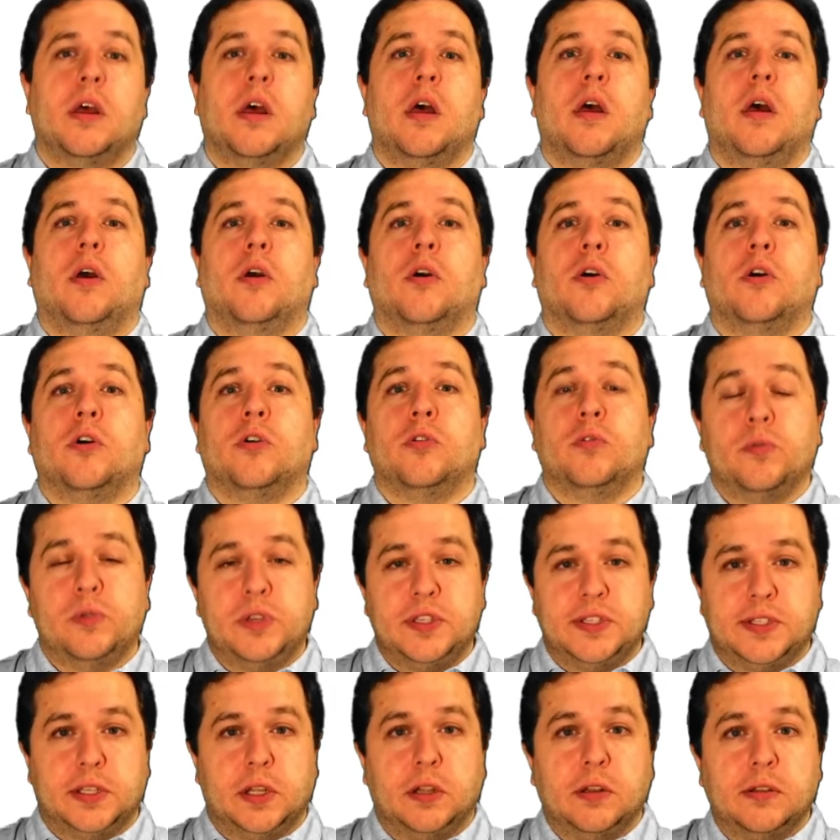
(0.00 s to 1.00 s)

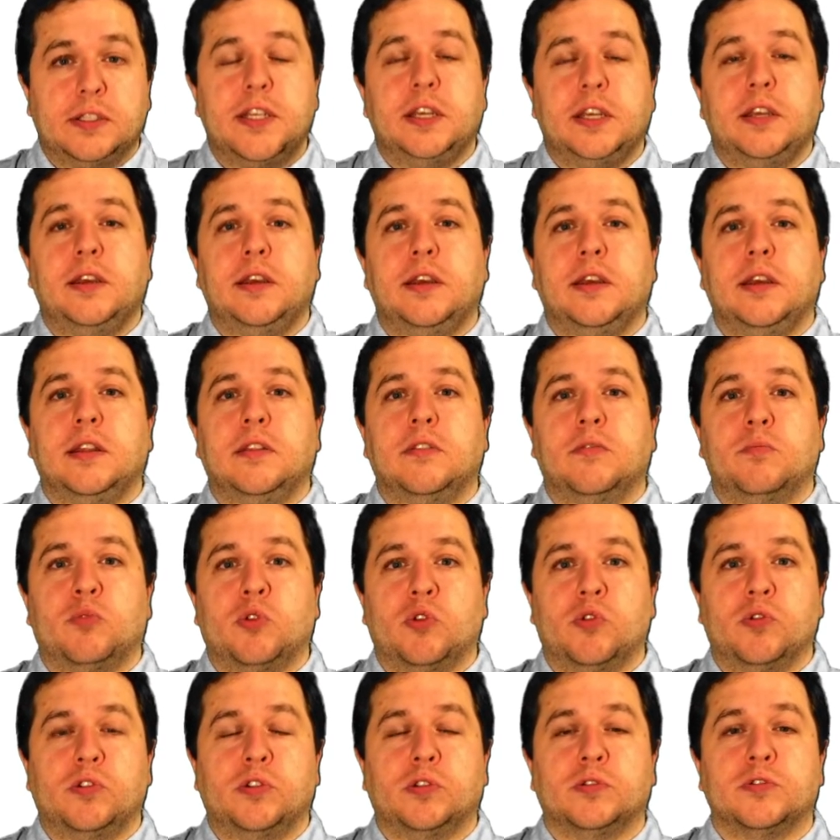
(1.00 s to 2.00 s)
resulting in a
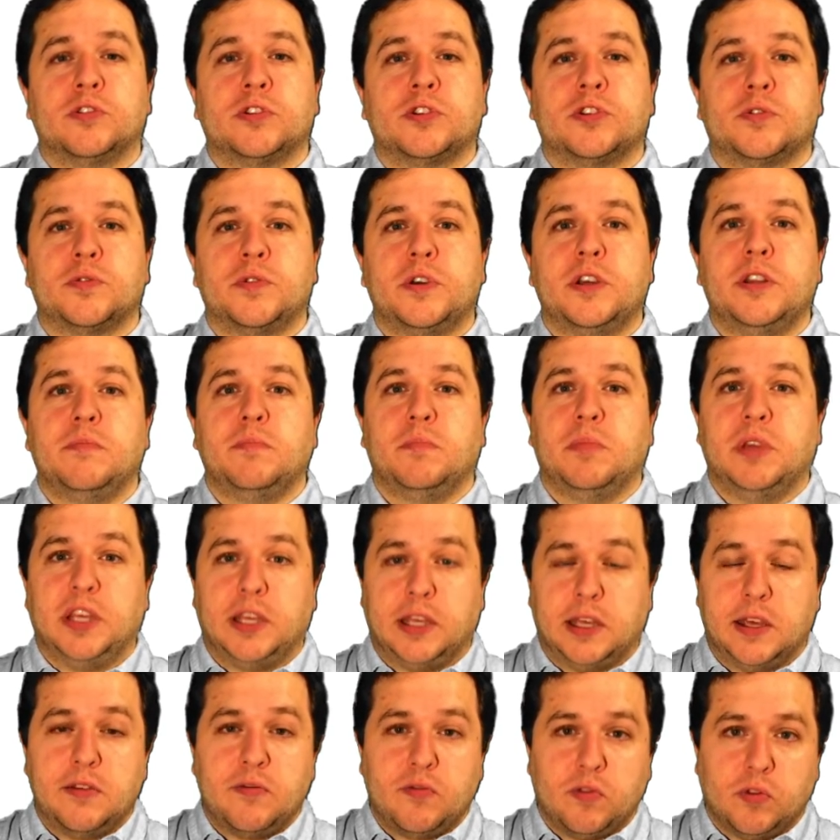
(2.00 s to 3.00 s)
more constrained
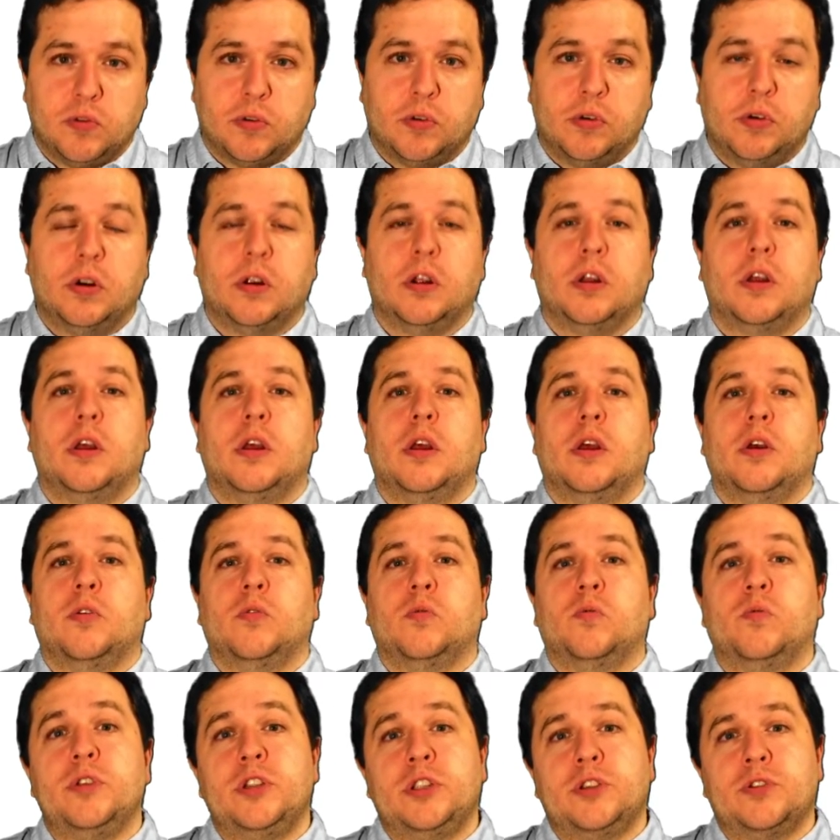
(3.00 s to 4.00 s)
behavior,
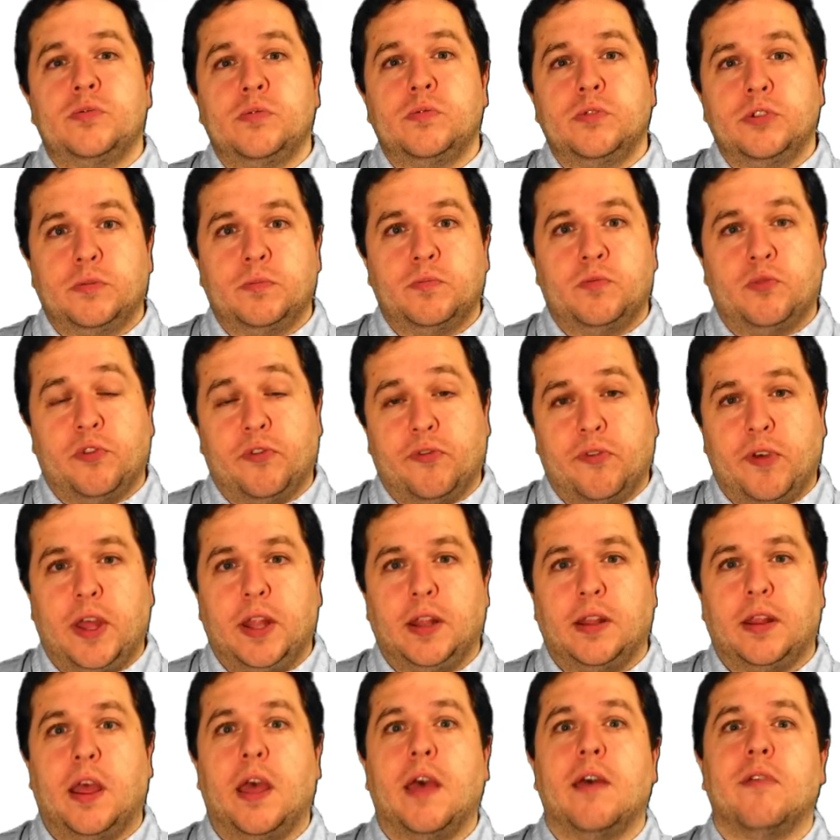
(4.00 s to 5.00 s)
which would
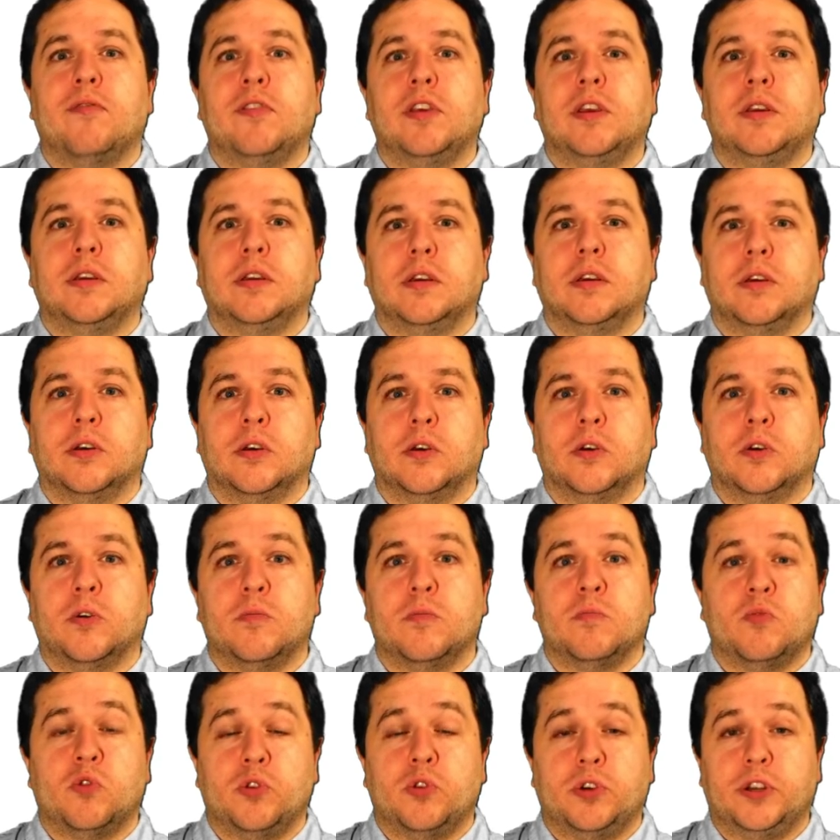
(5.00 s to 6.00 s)
prevent having
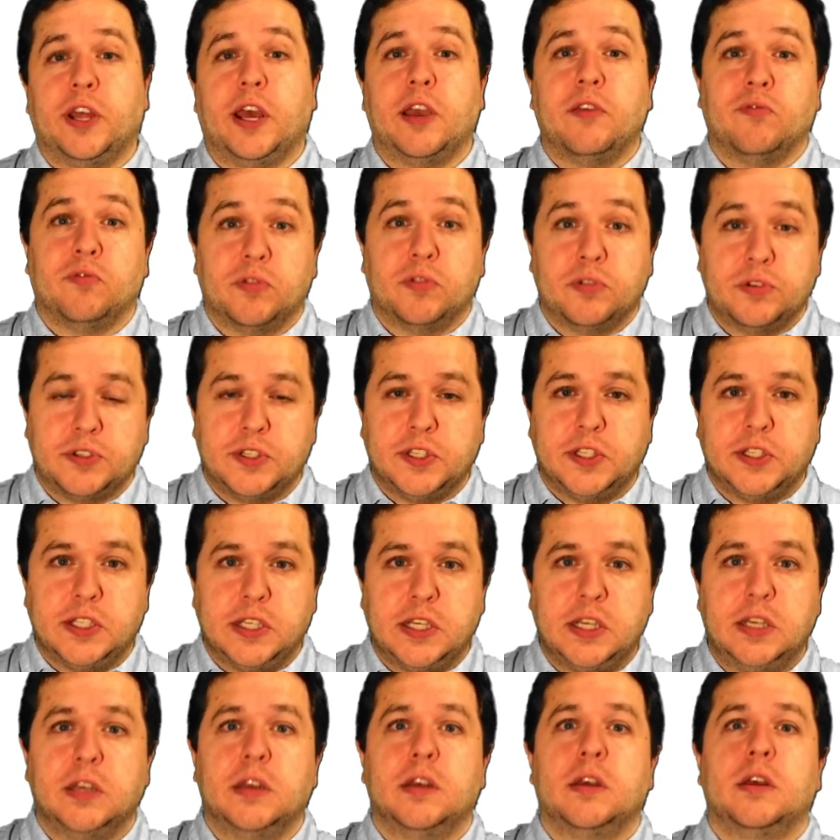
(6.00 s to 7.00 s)
more
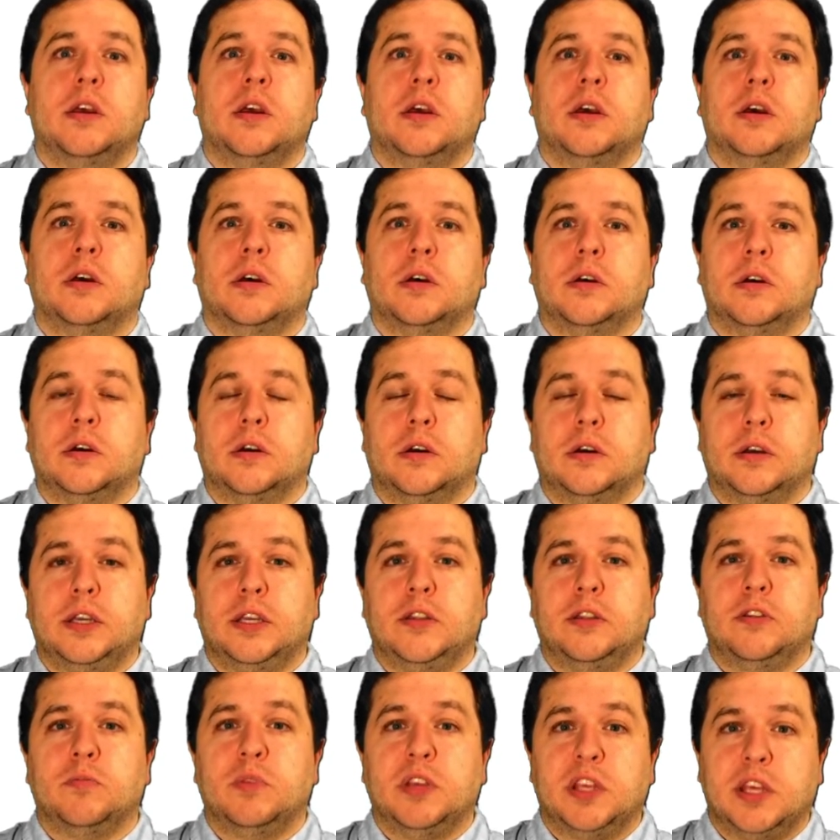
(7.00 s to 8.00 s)
diversity
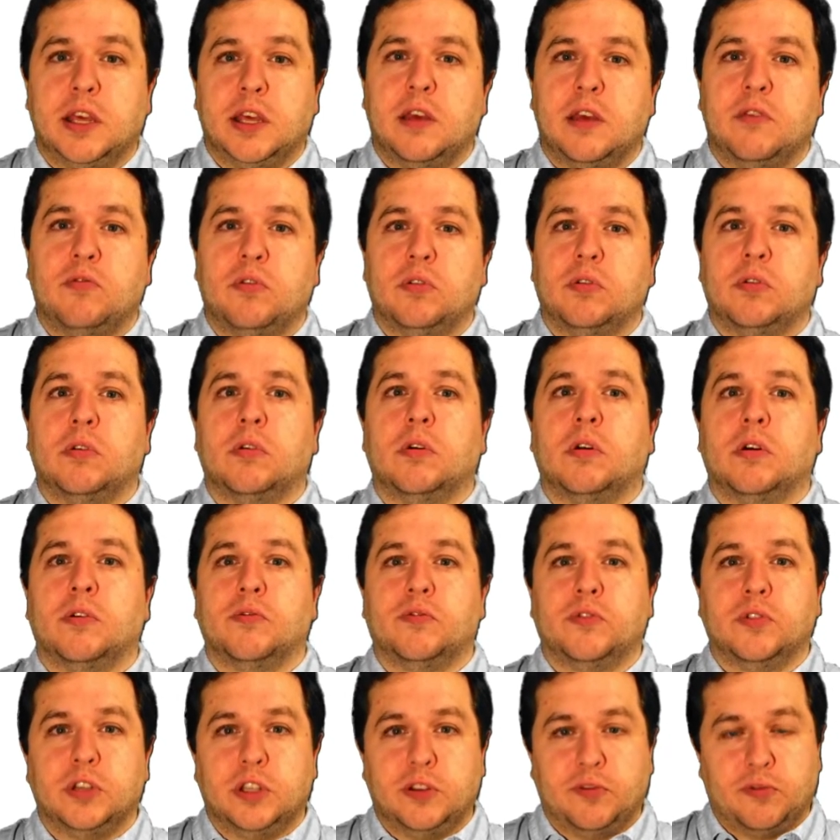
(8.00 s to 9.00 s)
in the behavior of
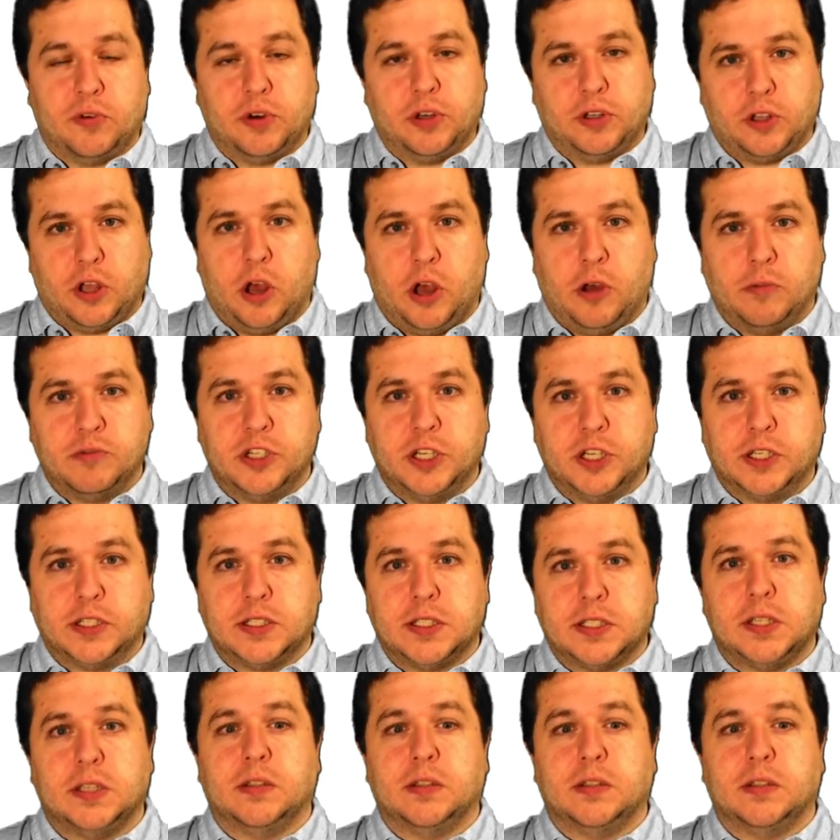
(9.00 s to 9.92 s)
the different objects.